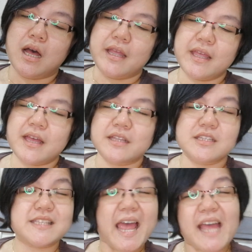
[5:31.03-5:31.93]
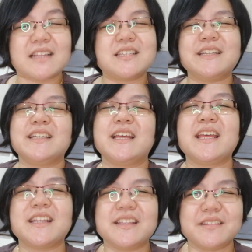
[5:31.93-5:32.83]
yeah, just act
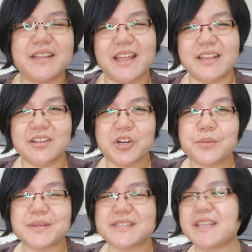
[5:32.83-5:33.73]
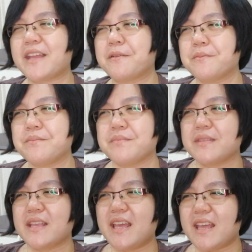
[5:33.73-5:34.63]
and curb this thing.
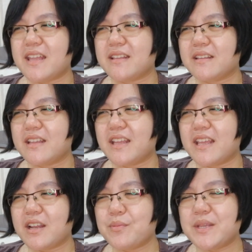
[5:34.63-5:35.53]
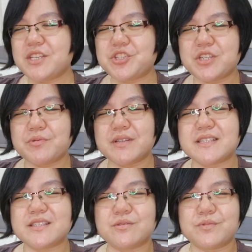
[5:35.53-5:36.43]
And our ministry
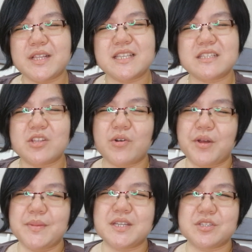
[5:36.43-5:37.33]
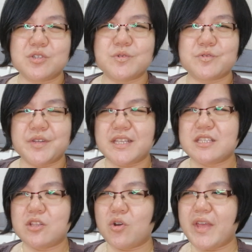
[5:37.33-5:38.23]
was really slow. Our ministers was really
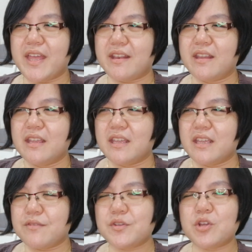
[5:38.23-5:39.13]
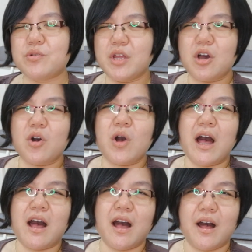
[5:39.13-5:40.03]
slow. And if you don't know,
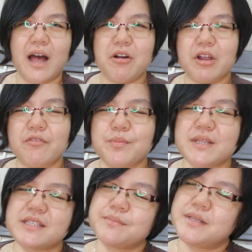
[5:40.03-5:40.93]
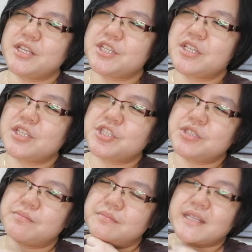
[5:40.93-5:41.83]
our government in Malaysia,
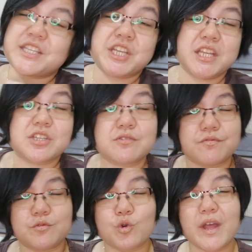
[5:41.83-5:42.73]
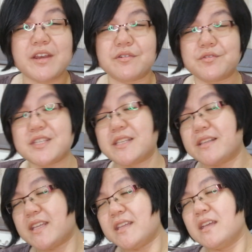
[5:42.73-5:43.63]
they changed quite
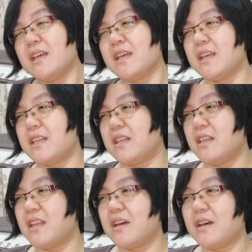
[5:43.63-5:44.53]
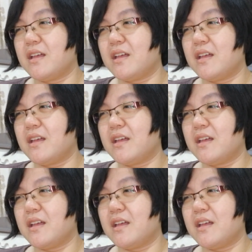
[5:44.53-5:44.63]
recently in